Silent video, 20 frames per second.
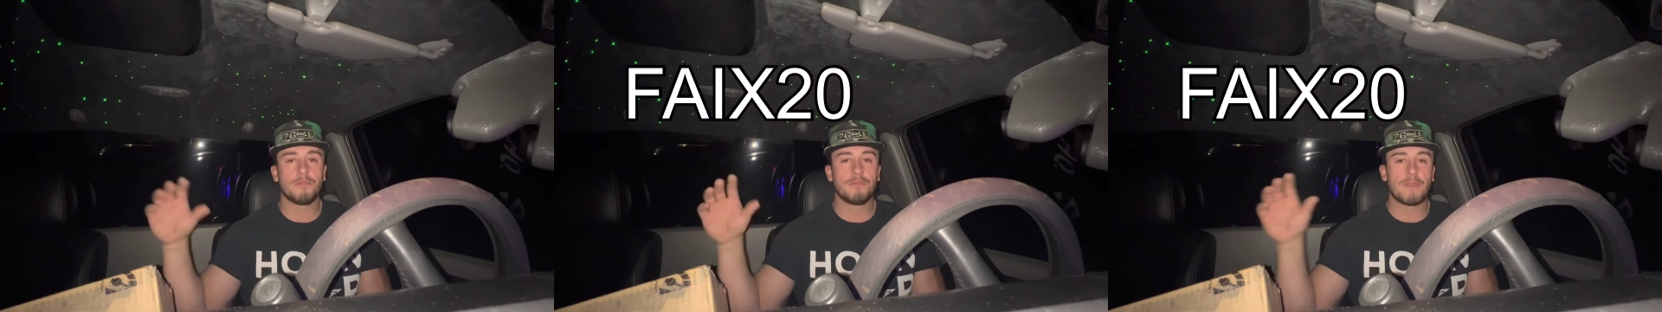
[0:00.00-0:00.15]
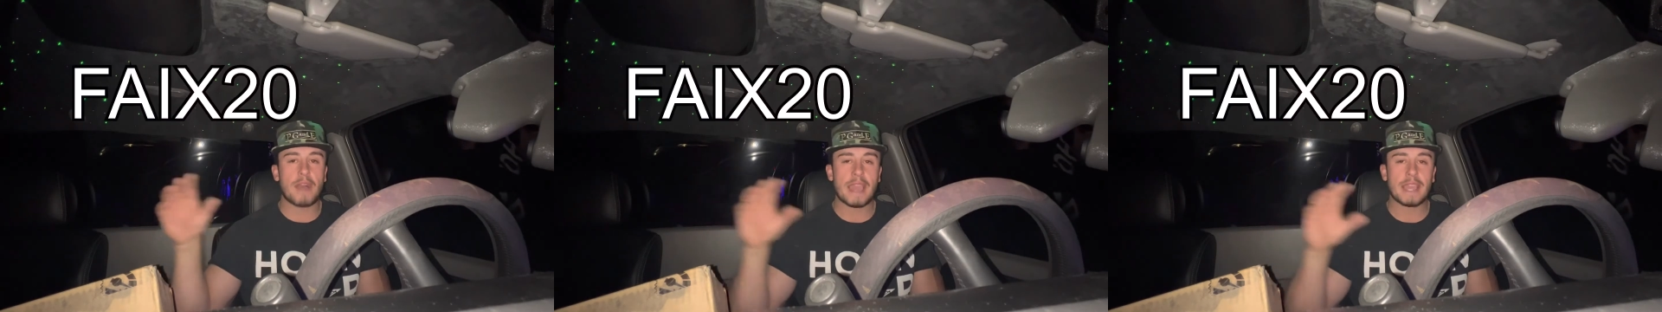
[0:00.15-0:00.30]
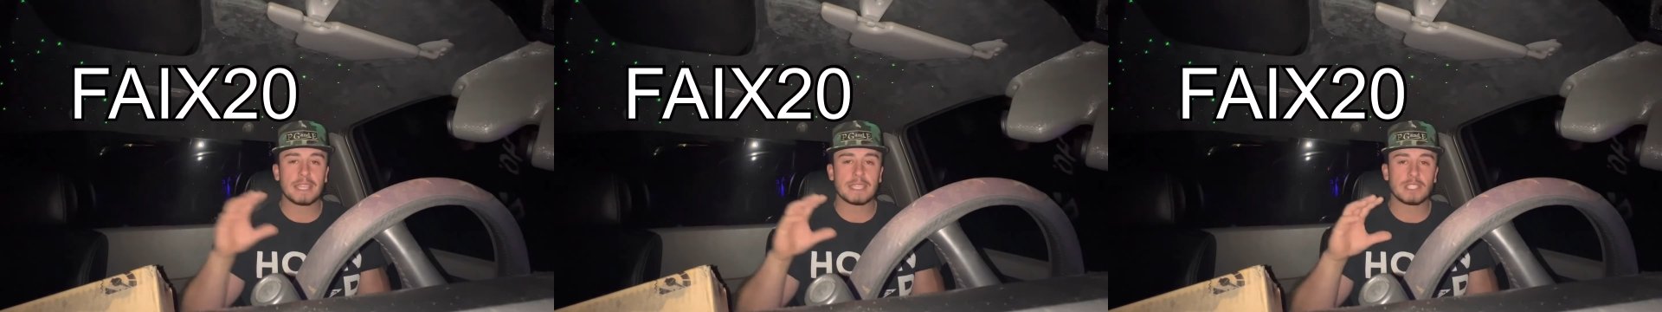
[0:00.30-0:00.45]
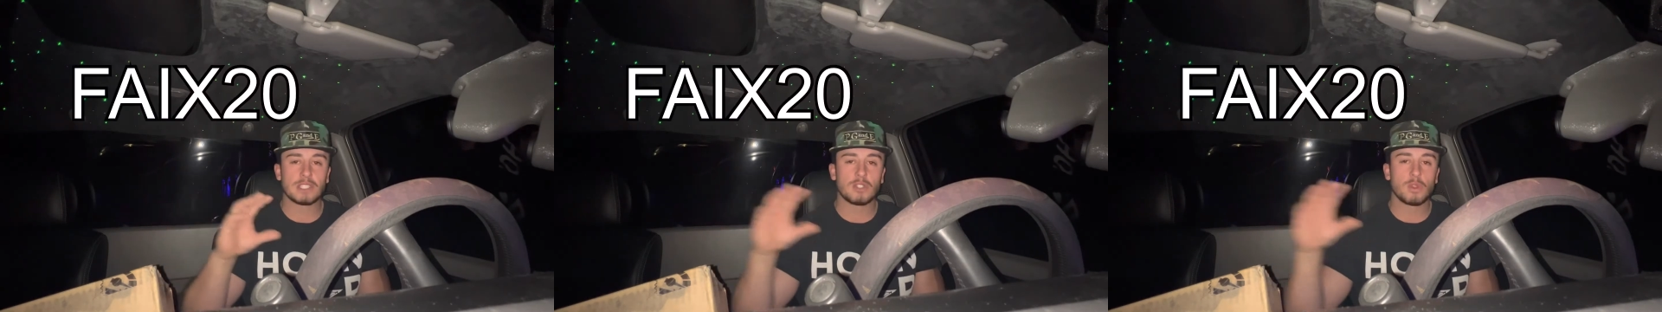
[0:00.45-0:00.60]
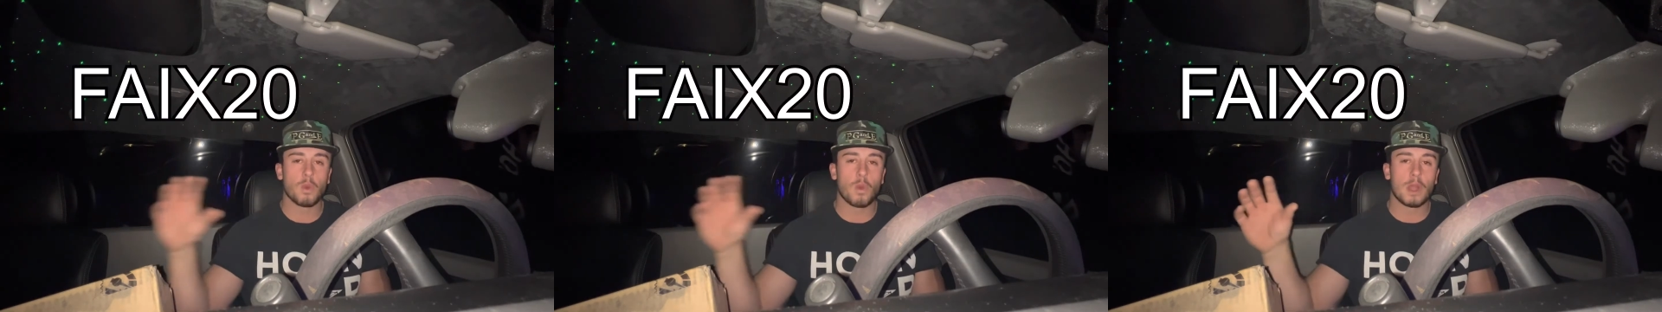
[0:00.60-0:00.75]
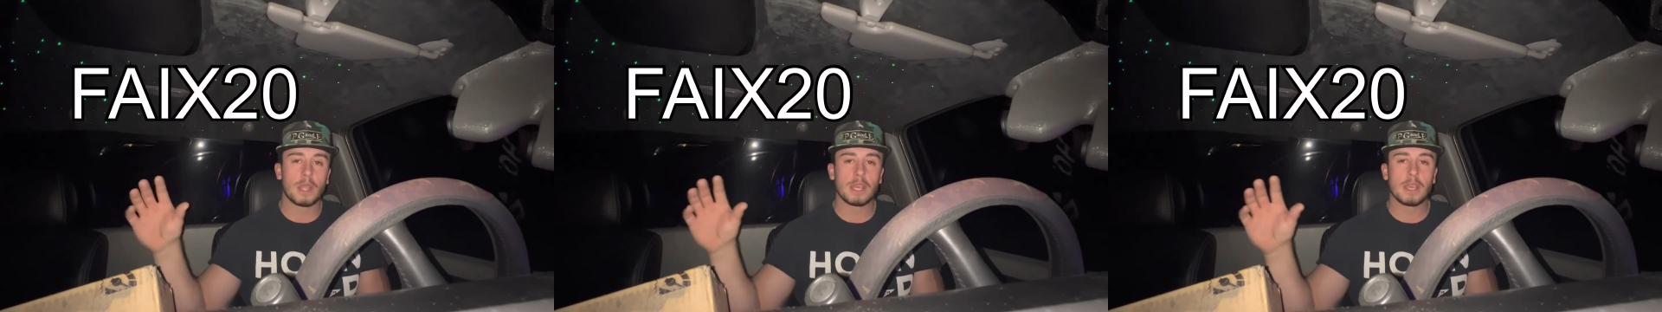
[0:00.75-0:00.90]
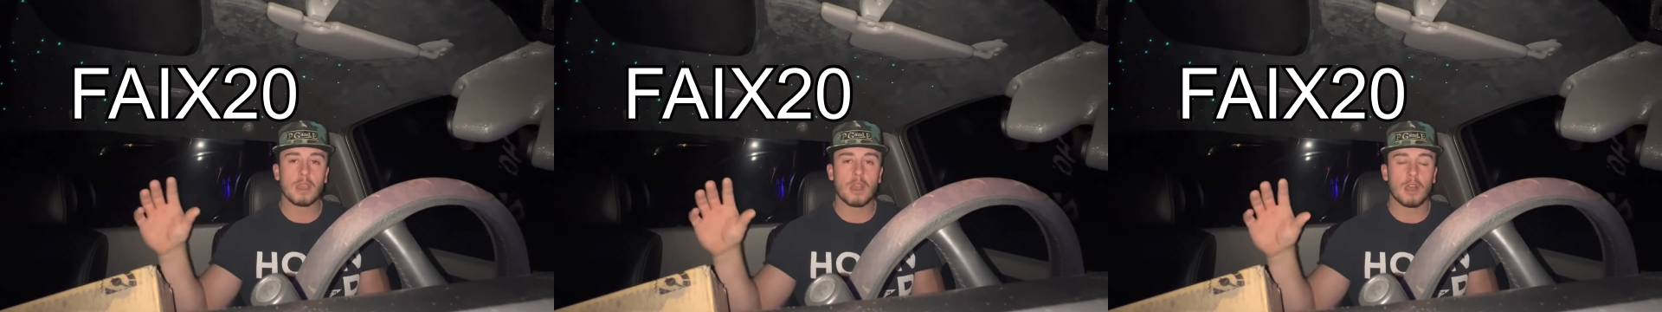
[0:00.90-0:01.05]

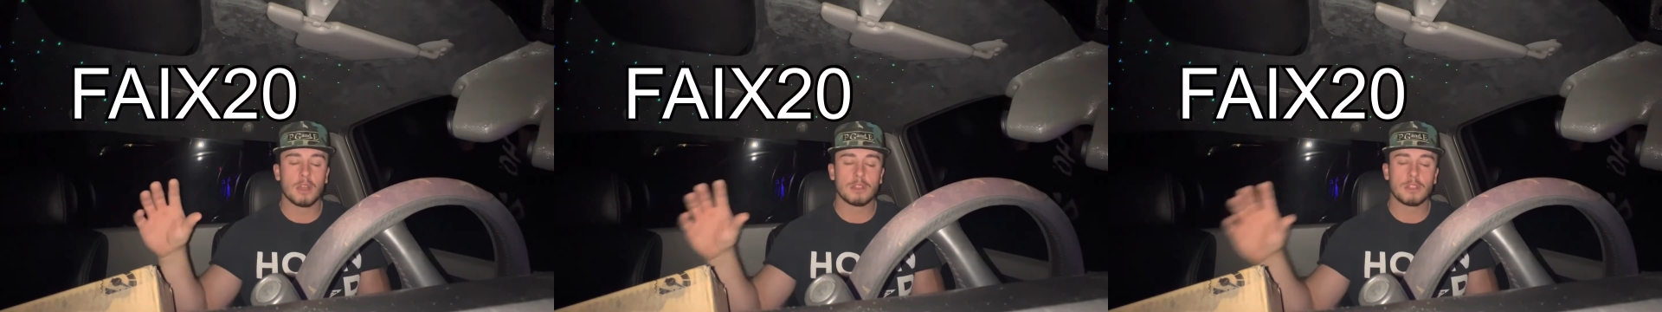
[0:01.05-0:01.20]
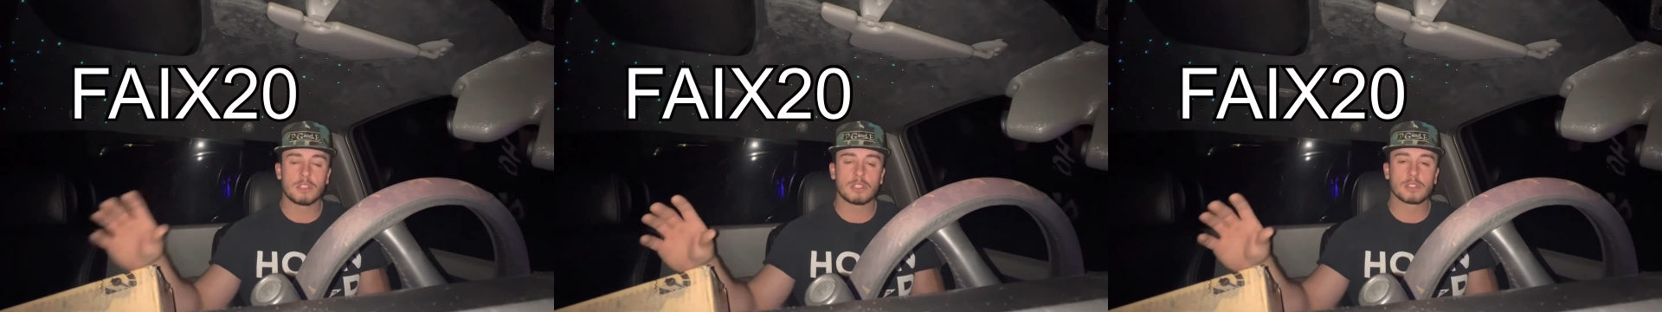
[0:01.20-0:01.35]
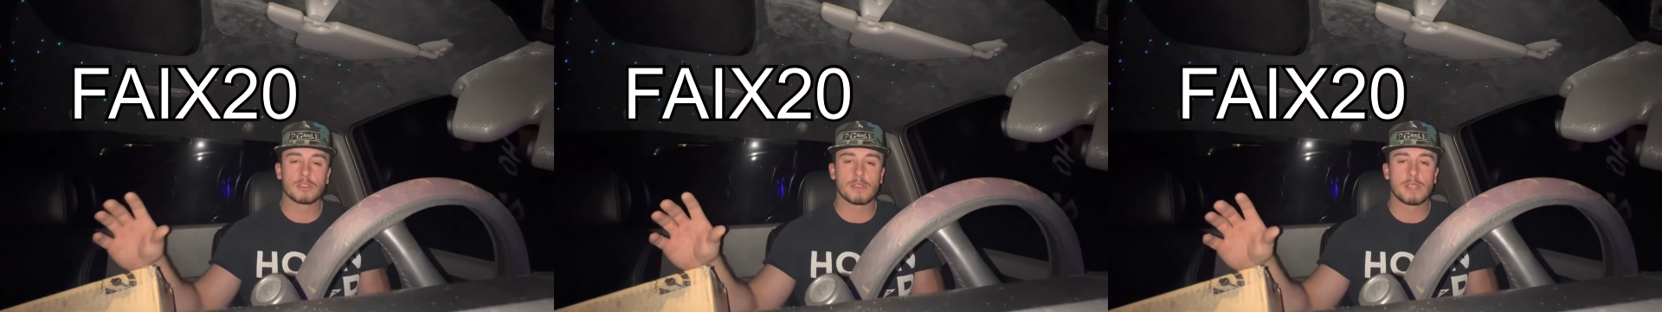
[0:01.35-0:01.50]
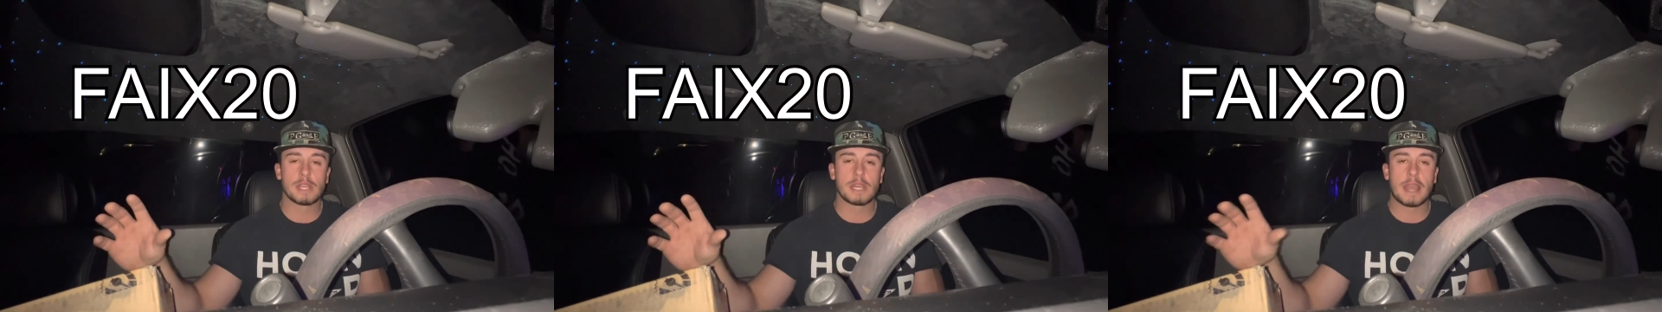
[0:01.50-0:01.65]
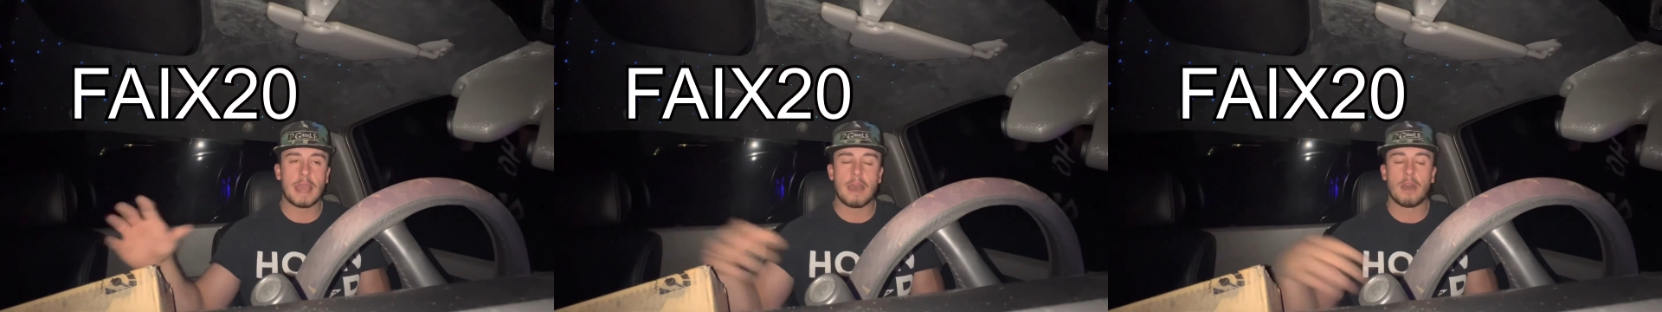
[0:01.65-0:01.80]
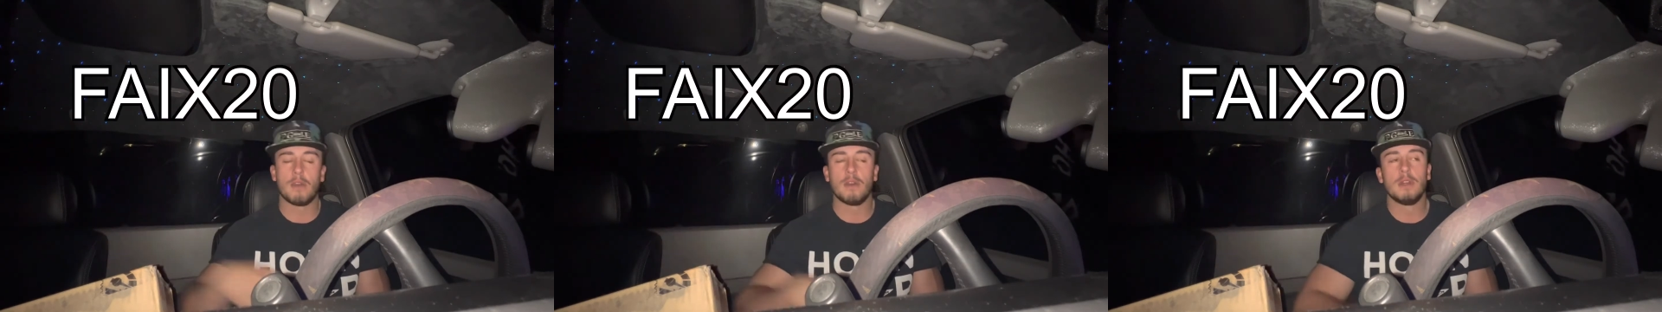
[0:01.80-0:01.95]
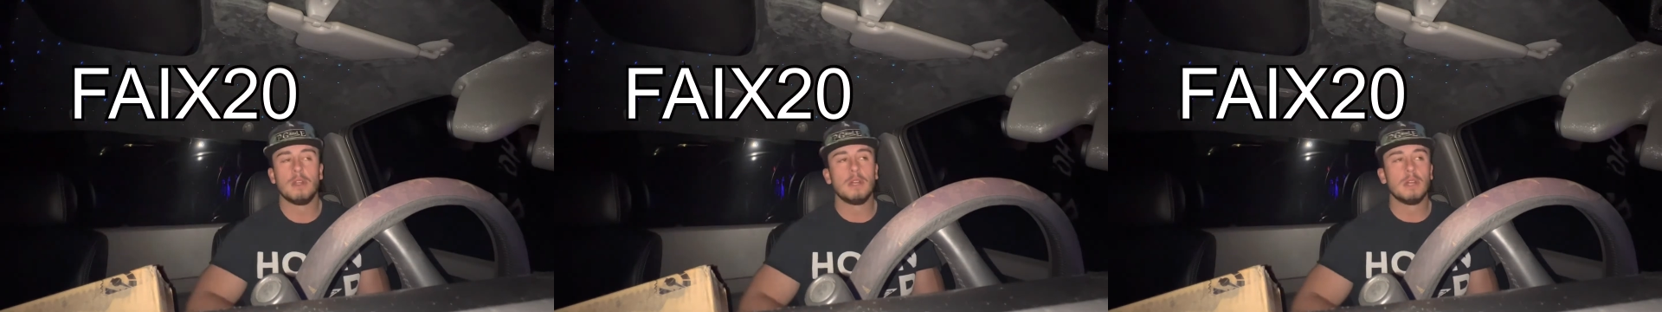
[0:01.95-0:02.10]
FIKES20 on the screen
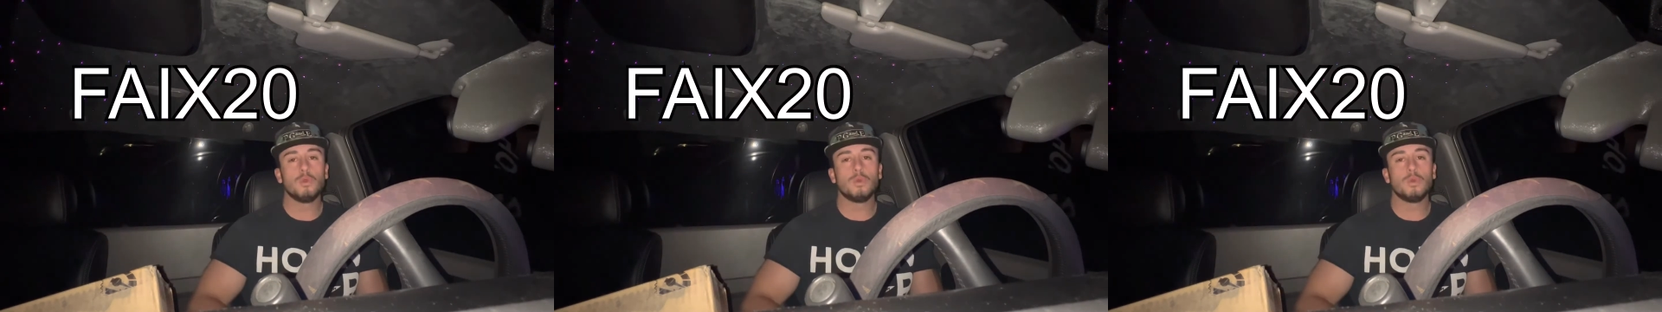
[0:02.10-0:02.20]
now,